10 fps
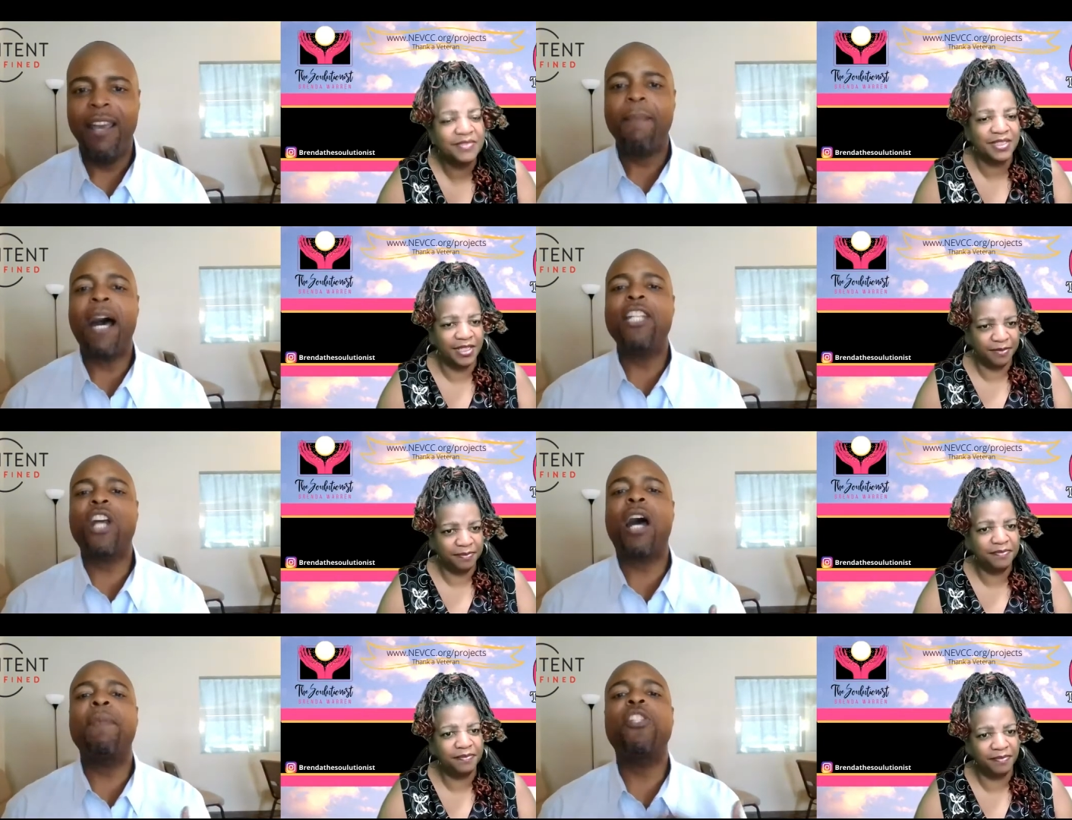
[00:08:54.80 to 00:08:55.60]
Speaker 1: My
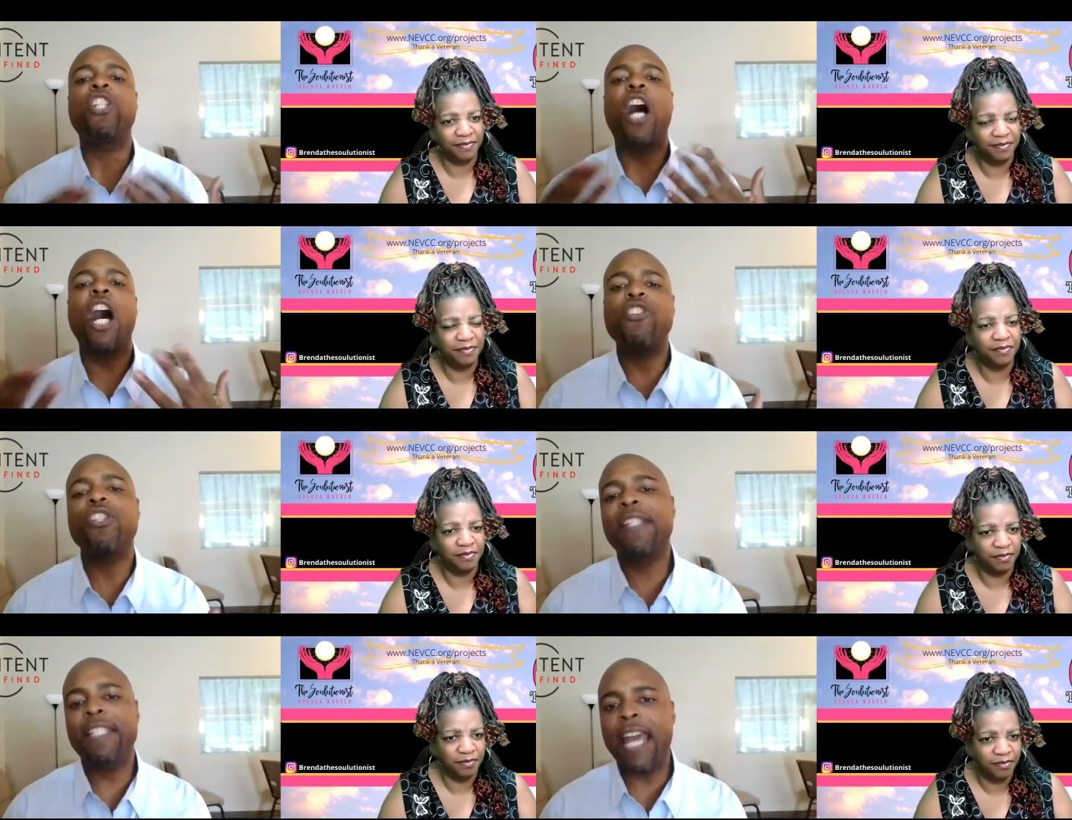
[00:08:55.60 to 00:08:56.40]
job is to
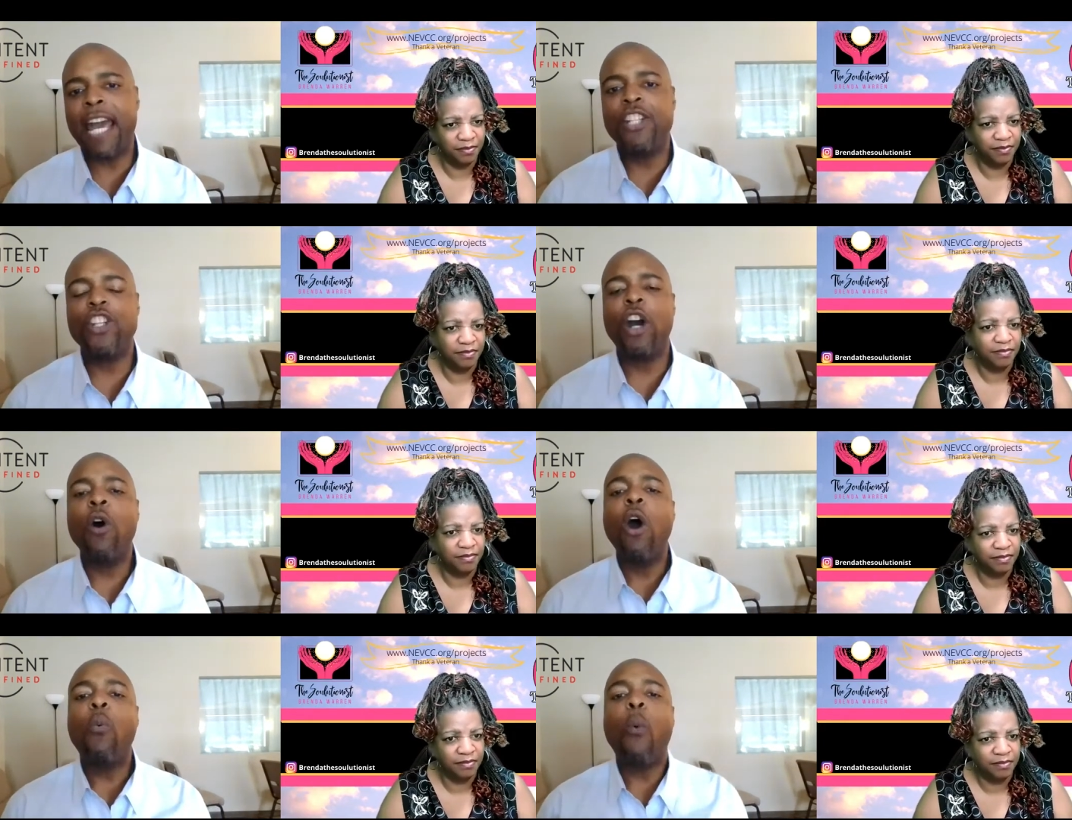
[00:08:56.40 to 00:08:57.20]
understand, you know,
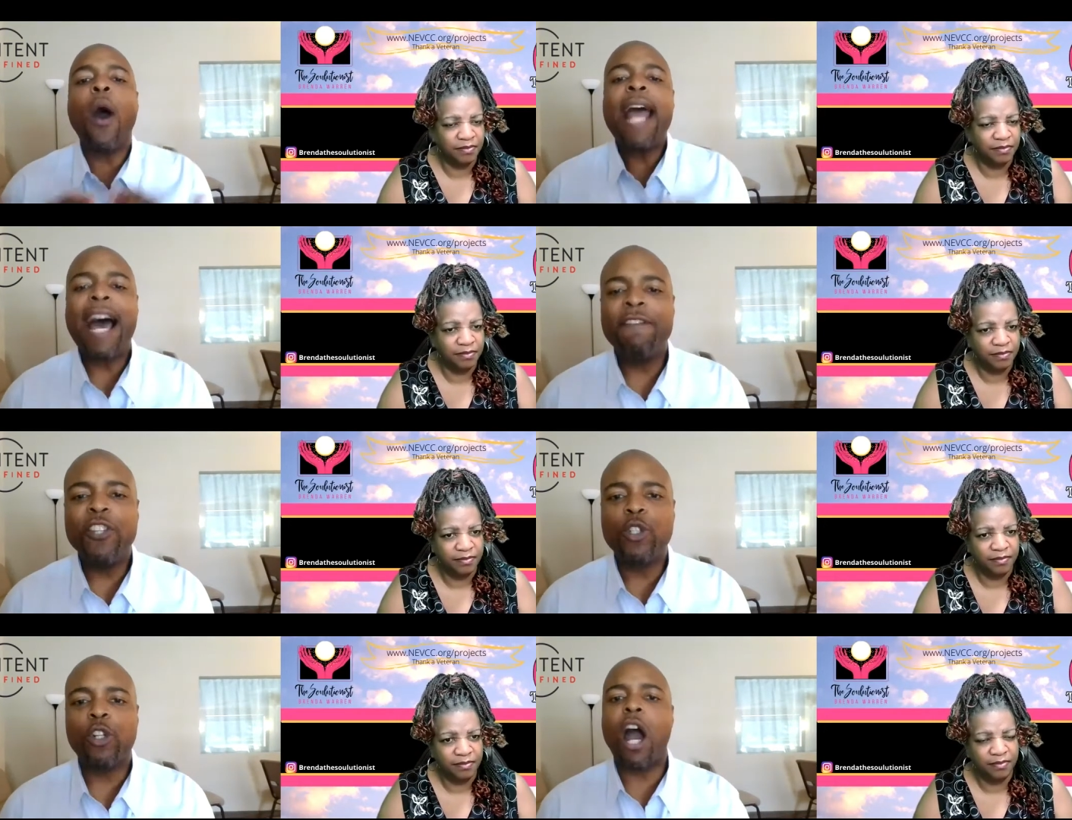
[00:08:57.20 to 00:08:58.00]
what have
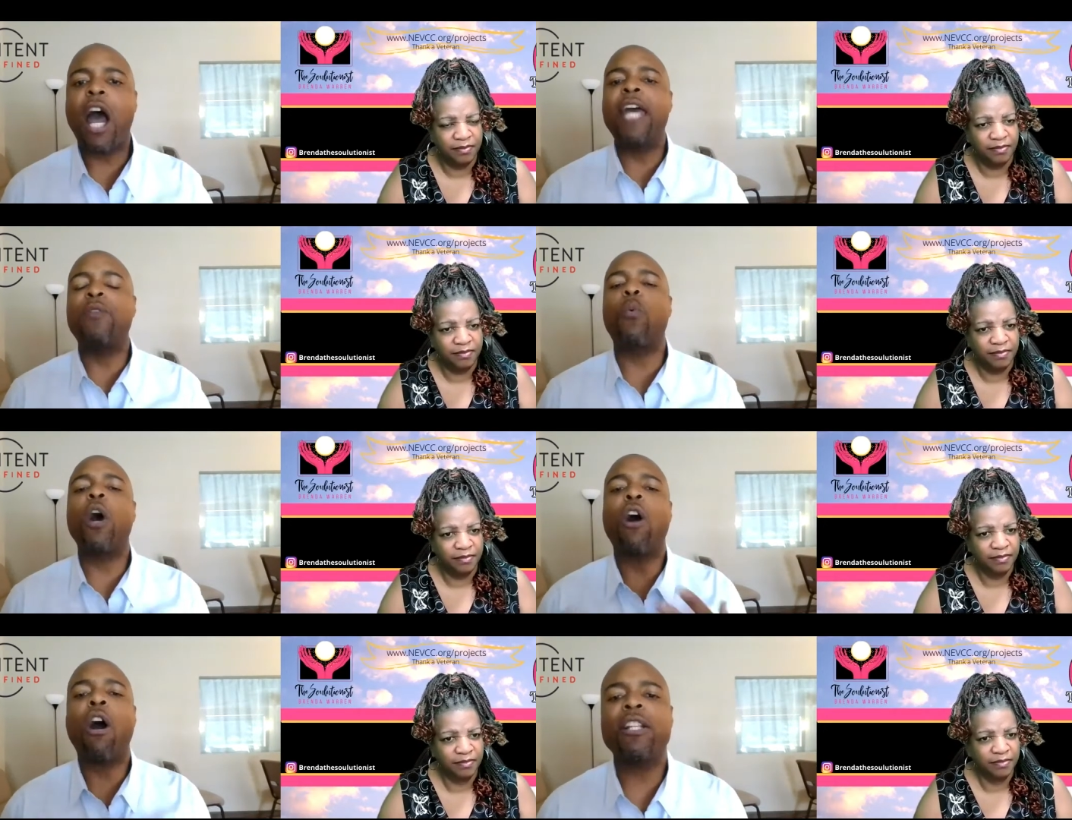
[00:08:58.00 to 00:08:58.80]
you tried?
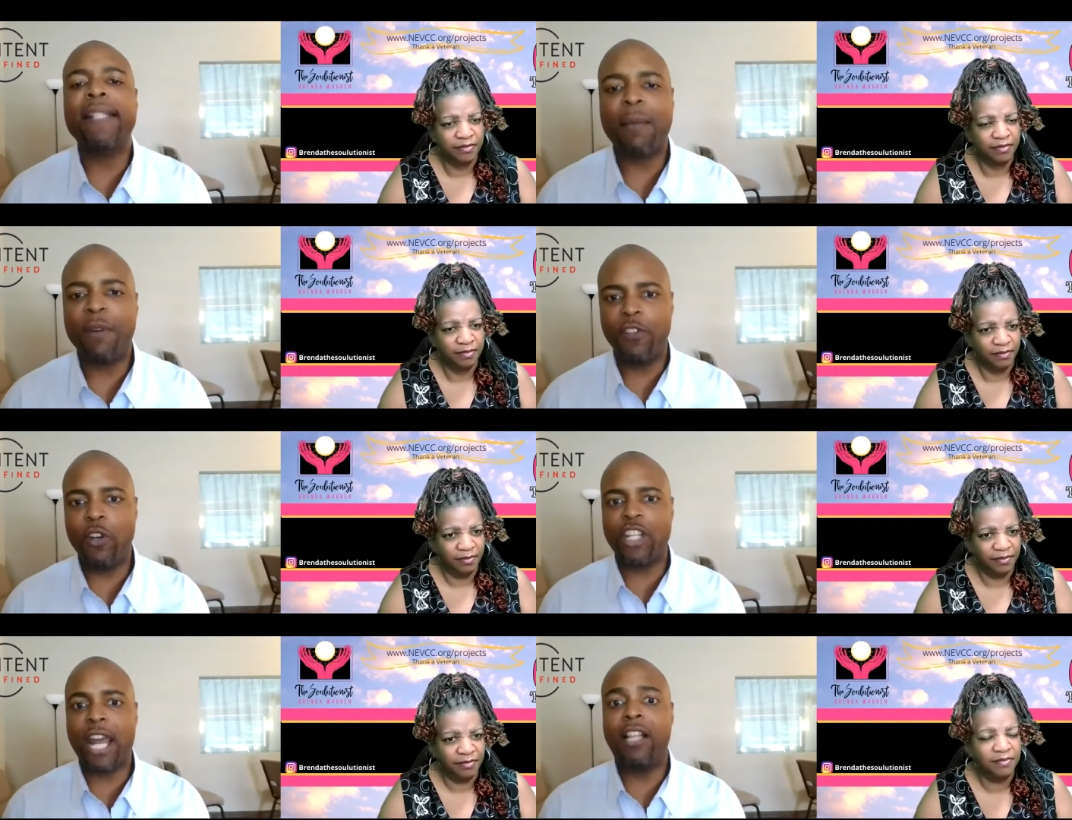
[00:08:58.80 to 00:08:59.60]
What are some of
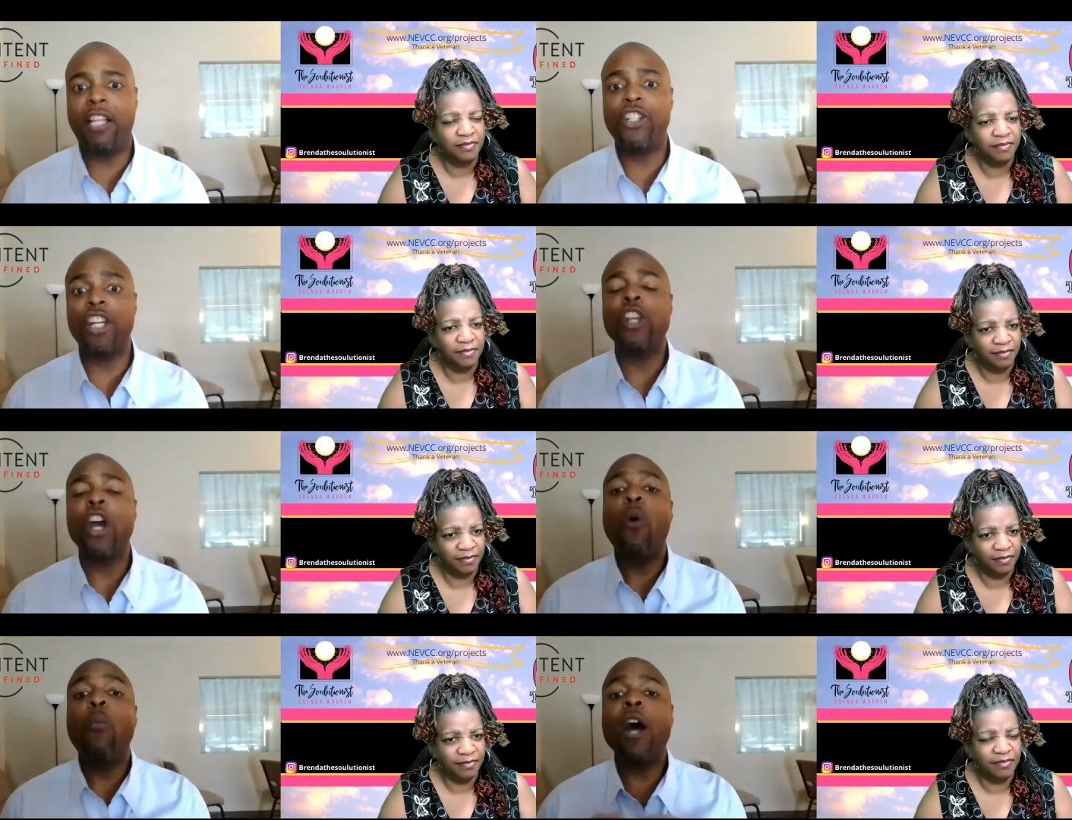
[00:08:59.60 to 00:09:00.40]
your challenges?
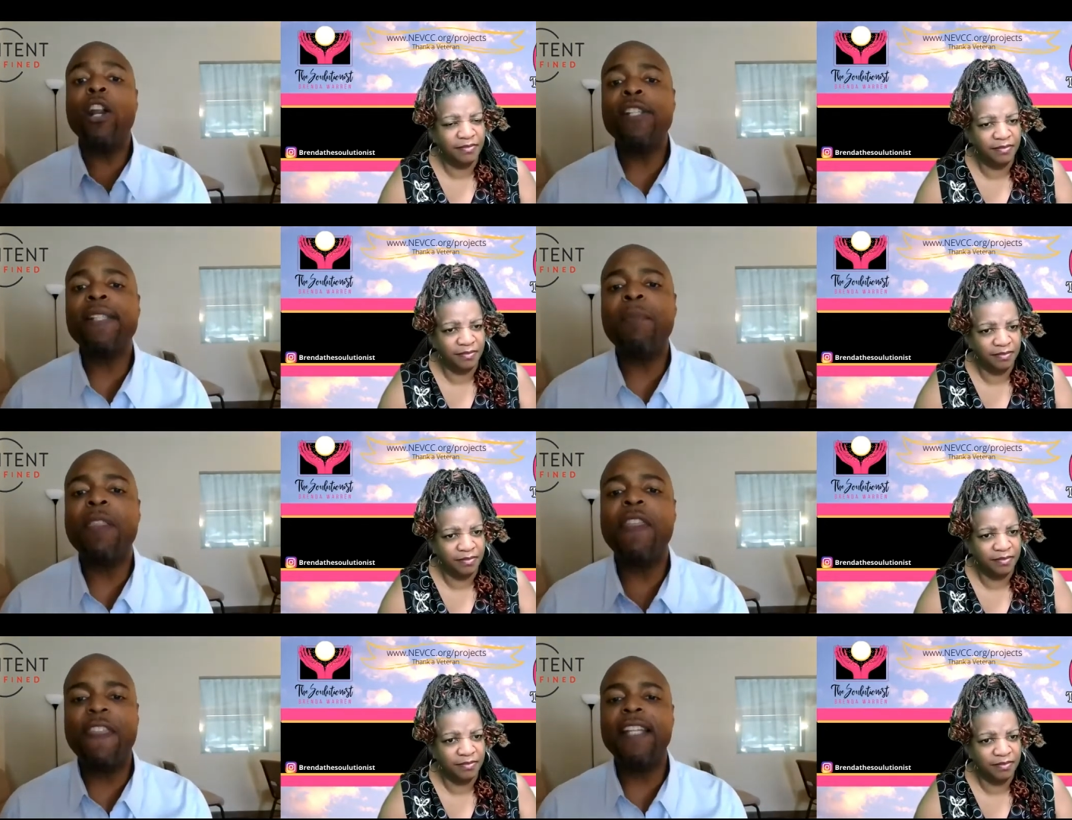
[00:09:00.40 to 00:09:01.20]
What are some of
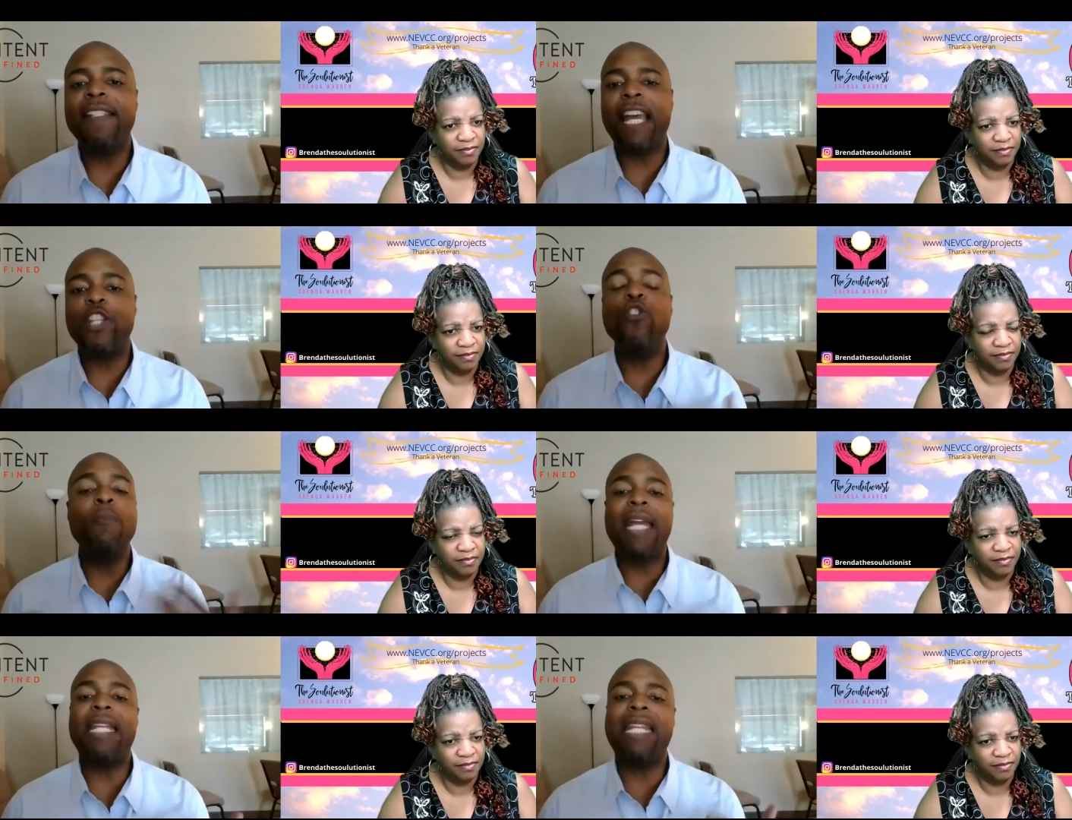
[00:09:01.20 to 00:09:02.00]
the things that you
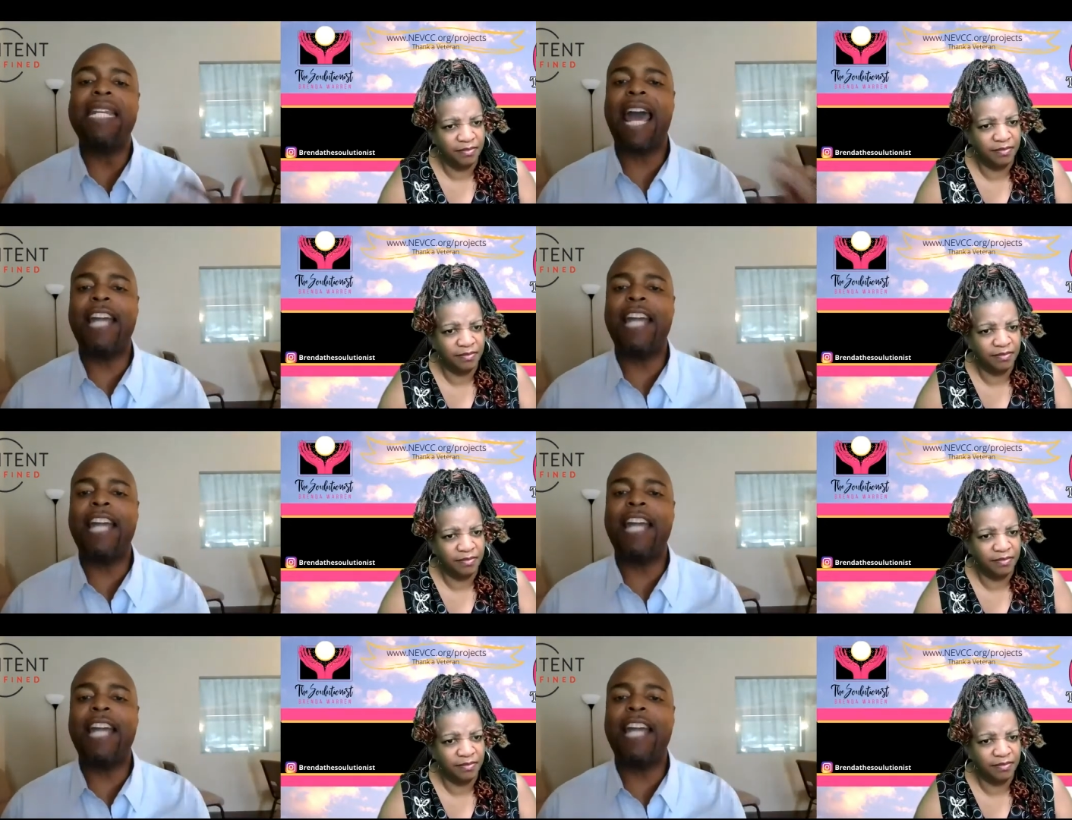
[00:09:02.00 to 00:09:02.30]
might need